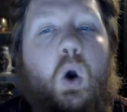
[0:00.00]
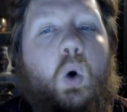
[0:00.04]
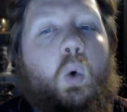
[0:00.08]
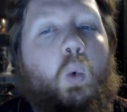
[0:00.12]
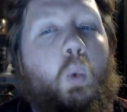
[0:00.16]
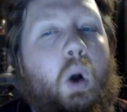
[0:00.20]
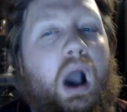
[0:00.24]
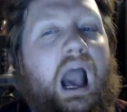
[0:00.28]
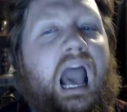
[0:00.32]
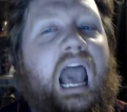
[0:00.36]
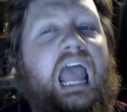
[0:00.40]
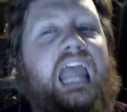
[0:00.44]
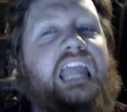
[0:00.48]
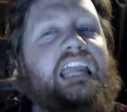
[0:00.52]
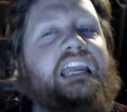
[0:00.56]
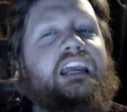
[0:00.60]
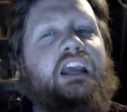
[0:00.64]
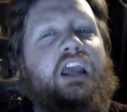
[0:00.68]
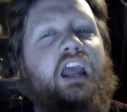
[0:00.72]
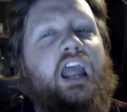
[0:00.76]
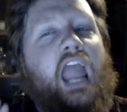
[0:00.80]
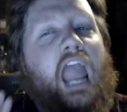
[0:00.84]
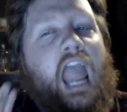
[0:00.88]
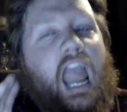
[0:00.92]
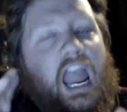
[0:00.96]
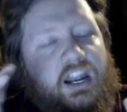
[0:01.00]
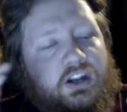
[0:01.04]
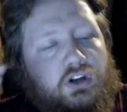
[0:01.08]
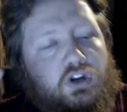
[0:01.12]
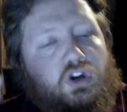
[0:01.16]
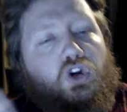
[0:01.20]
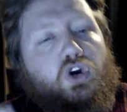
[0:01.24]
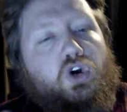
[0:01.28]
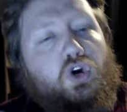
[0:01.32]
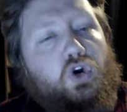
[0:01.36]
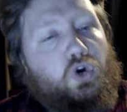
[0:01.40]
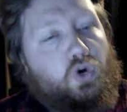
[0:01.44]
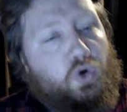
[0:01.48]
Why and
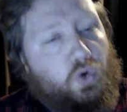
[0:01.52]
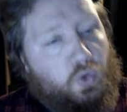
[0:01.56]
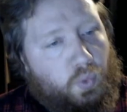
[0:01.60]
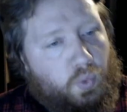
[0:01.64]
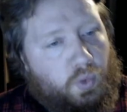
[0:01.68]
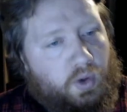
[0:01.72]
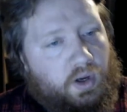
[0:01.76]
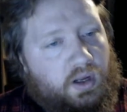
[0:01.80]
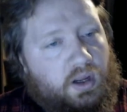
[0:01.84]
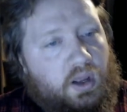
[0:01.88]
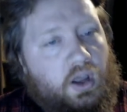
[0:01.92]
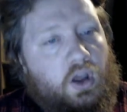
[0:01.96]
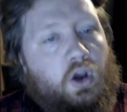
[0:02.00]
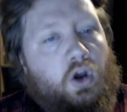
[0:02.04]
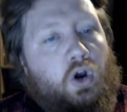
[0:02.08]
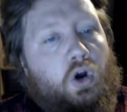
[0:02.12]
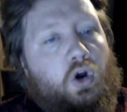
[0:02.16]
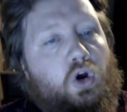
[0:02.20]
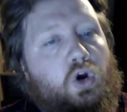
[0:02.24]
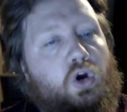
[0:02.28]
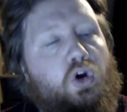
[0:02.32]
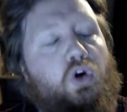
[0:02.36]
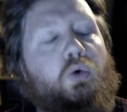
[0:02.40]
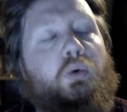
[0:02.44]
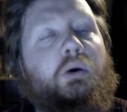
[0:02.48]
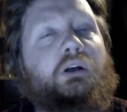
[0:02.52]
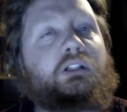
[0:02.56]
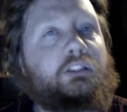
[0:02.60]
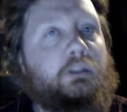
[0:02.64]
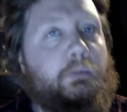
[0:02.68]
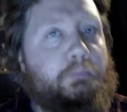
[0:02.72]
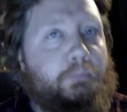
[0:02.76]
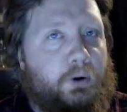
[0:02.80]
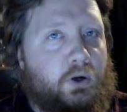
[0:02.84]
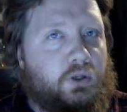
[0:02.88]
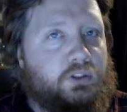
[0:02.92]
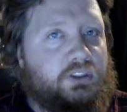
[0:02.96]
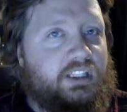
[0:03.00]
who? Who was the
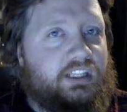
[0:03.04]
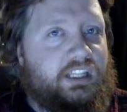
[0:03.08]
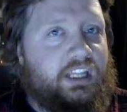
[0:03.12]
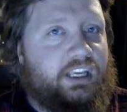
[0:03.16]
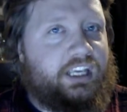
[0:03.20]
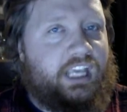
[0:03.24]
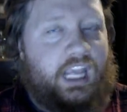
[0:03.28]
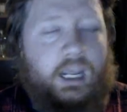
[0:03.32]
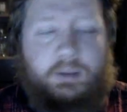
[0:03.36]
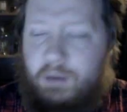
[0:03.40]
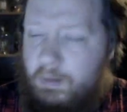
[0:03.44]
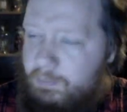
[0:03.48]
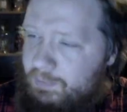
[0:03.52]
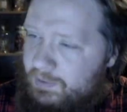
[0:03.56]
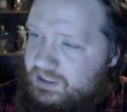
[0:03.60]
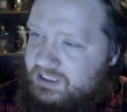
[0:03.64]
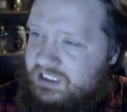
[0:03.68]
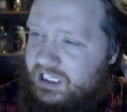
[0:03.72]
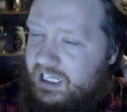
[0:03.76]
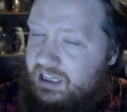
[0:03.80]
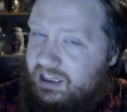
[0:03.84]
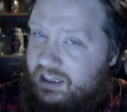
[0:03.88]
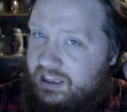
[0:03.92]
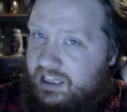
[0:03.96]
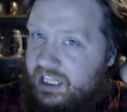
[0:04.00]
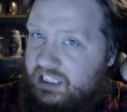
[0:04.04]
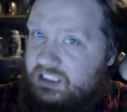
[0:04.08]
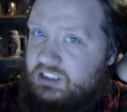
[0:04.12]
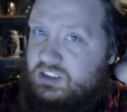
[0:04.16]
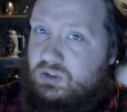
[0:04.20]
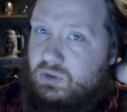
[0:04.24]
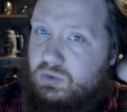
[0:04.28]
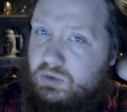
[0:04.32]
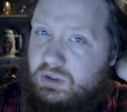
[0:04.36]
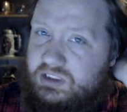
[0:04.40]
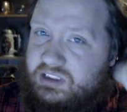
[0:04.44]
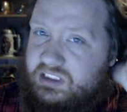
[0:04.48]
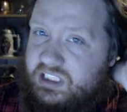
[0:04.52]
person that came up and said, let's
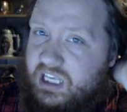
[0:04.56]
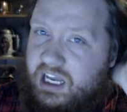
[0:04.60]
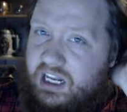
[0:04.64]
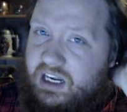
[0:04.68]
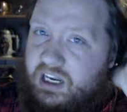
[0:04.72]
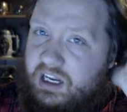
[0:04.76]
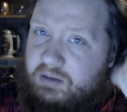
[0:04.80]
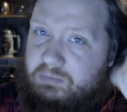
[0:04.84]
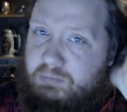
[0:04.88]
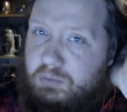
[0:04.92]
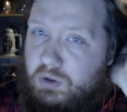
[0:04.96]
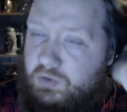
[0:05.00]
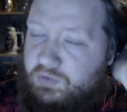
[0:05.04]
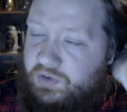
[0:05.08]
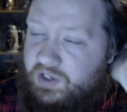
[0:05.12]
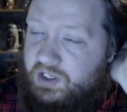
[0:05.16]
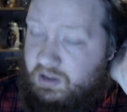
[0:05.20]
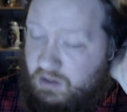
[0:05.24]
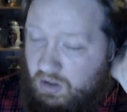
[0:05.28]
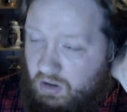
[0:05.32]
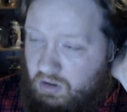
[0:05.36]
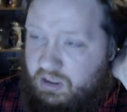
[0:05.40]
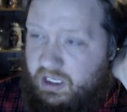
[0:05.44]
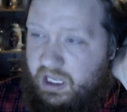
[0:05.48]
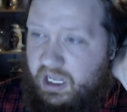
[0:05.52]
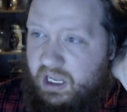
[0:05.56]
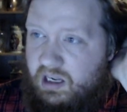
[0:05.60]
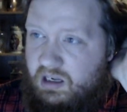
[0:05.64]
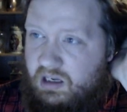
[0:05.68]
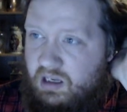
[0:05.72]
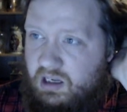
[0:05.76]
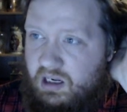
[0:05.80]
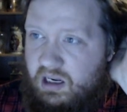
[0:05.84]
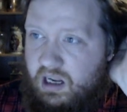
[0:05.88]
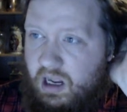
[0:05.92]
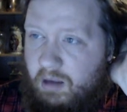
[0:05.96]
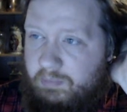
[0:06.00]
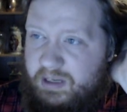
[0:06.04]
do a Sonic movie?
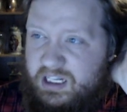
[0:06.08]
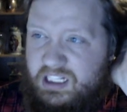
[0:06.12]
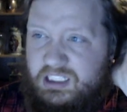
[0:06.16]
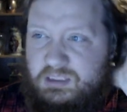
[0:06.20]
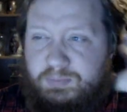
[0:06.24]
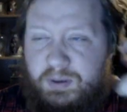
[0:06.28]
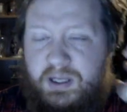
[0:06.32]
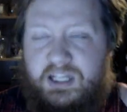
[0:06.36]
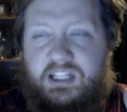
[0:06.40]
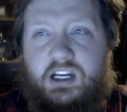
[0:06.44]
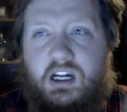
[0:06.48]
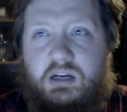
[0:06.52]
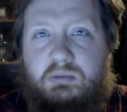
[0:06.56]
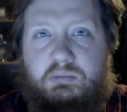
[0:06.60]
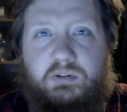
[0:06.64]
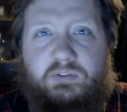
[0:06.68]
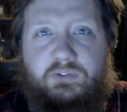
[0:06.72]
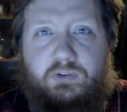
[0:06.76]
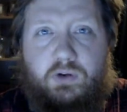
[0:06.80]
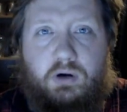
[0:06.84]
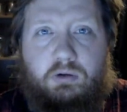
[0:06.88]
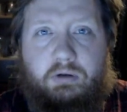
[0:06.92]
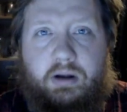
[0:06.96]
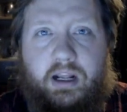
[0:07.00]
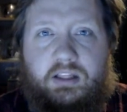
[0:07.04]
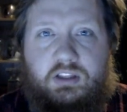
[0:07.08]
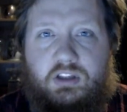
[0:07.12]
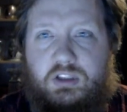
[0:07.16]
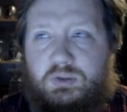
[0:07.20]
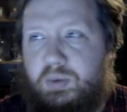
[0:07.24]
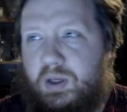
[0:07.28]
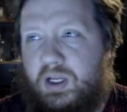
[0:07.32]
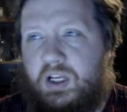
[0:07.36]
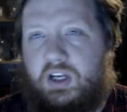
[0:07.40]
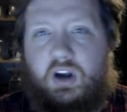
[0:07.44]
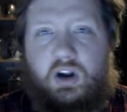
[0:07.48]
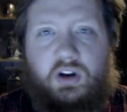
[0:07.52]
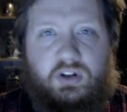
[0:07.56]
Okay, I mean, it's been done before, right? There's
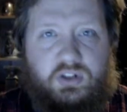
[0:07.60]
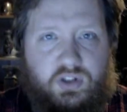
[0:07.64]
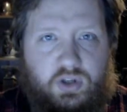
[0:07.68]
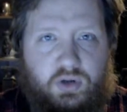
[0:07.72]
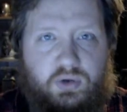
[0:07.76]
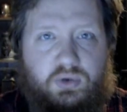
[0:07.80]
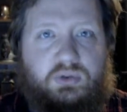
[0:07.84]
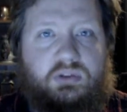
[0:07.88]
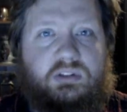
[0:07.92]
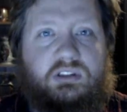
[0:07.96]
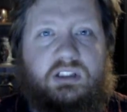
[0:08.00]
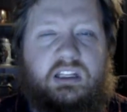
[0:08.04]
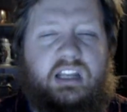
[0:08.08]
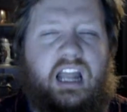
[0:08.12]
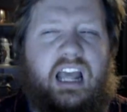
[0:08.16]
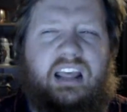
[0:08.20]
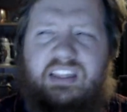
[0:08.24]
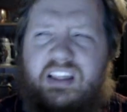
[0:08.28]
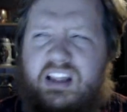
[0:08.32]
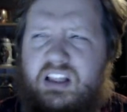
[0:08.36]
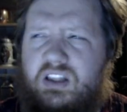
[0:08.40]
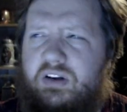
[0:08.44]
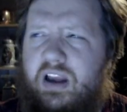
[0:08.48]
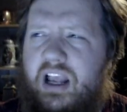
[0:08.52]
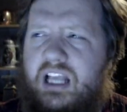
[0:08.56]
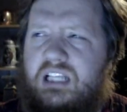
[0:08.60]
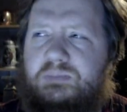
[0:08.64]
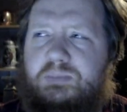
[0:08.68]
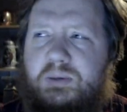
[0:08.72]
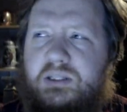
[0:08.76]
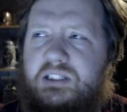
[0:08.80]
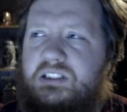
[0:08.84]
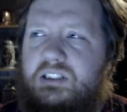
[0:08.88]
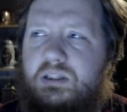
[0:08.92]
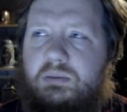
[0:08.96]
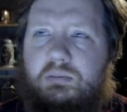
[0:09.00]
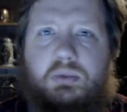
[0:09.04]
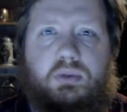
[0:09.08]
been cartoons, and I think there has
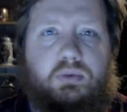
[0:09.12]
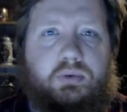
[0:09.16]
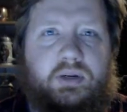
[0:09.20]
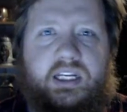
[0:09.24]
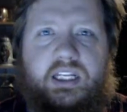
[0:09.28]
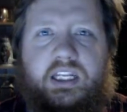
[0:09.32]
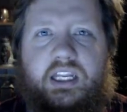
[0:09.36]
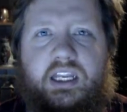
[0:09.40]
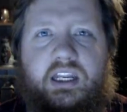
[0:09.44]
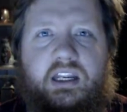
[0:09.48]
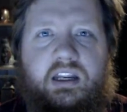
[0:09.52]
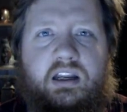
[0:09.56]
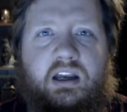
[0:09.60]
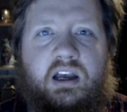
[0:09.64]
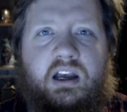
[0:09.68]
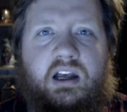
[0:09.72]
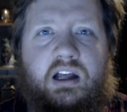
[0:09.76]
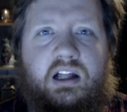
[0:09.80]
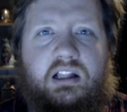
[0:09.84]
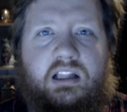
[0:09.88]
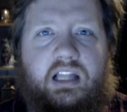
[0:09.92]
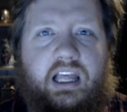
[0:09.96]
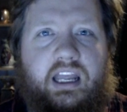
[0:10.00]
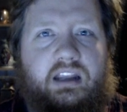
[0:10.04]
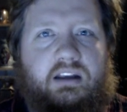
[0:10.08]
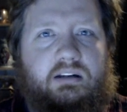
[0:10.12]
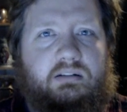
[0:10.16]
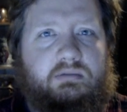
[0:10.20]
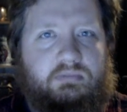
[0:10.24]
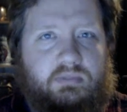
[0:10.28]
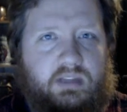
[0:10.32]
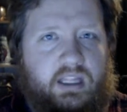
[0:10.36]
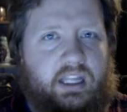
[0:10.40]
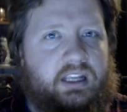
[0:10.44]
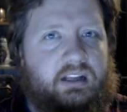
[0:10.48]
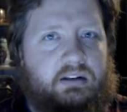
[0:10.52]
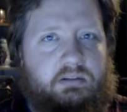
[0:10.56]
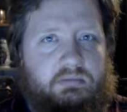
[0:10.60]
been some 3D,
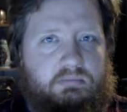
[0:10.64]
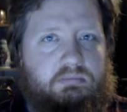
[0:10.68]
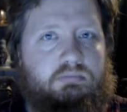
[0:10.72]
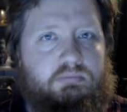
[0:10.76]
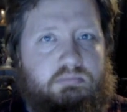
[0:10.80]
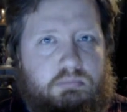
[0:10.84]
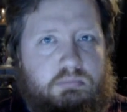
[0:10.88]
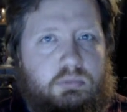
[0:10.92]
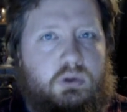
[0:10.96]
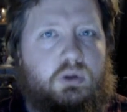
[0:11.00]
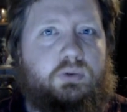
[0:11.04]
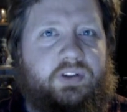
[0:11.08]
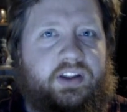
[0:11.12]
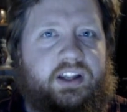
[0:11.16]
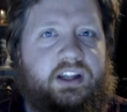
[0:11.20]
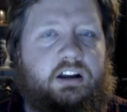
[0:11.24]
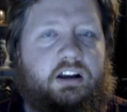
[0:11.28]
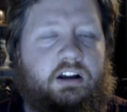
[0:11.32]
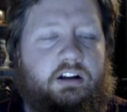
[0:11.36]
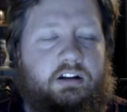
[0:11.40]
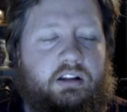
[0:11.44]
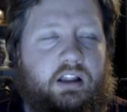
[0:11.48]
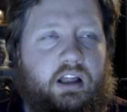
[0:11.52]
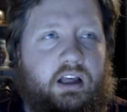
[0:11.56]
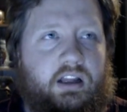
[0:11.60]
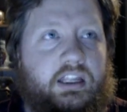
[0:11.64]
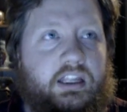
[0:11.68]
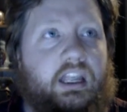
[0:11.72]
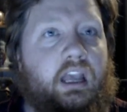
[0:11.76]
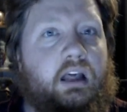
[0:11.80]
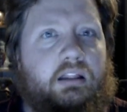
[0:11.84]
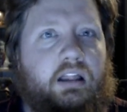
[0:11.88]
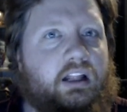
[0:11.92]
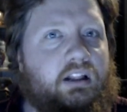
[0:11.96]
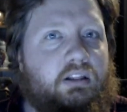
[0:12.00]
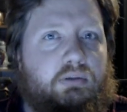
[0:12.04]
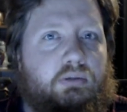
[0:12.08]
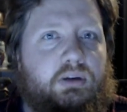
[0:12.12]
like movie, or,
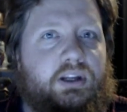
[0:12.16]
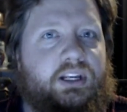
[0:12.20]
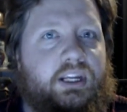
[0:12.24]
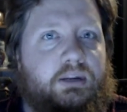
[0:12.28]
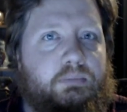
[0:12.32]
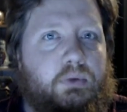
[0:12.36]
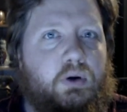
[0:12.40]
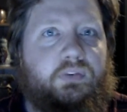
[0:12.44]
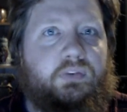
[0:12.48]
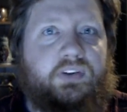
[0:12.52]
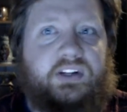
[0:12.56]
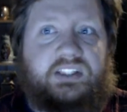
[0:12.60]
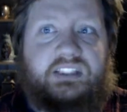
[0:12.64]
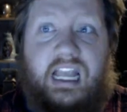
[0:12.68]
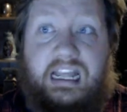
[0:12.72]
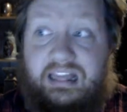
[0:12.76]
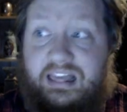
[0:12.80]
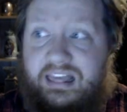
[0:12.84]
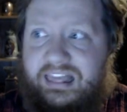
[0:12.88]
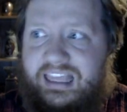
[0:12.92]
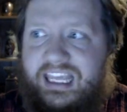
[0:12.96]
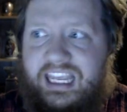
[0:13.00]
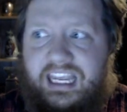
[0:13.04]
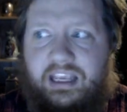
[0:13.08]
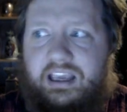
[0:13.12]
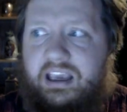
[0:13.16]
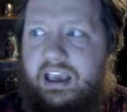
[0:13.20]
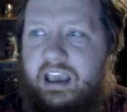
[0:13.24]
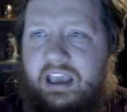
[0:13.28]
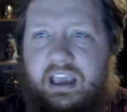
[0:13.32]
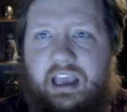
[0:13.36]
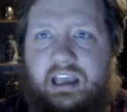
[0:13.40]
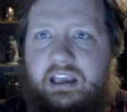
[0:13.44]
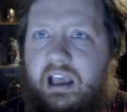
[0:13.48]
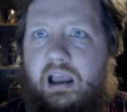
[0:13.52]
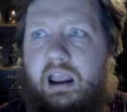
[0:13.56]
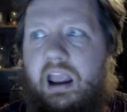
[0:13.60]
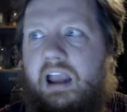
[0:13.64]
like 3D movies, I think.
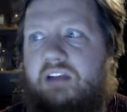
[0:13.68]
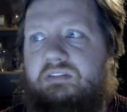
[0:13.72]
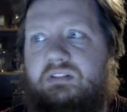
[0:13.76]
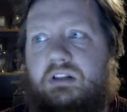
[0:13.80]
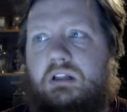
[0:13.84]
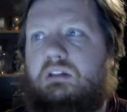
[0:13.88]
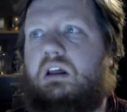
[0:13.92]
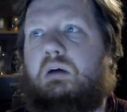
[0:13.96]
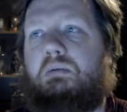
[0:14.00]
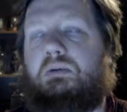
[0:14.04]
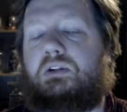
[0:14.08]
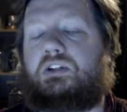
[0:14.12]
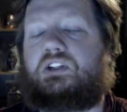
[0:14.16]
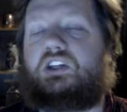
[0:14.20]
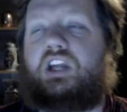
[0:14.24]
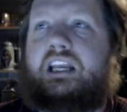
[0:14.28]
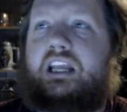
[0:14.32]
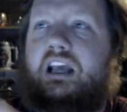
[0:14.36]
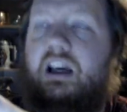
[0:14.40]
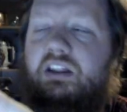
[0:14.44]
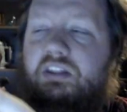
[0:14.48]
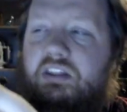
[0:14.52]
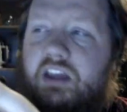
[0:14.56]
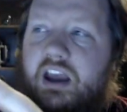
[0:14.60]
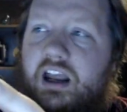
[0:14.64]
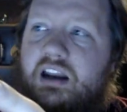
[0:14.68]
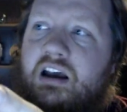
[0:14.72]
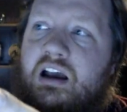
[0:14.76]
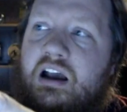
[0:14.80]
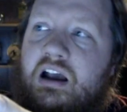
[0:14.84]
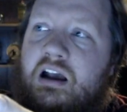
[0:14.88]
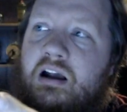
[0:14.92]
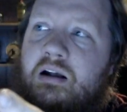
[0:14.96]
I have to double check on that.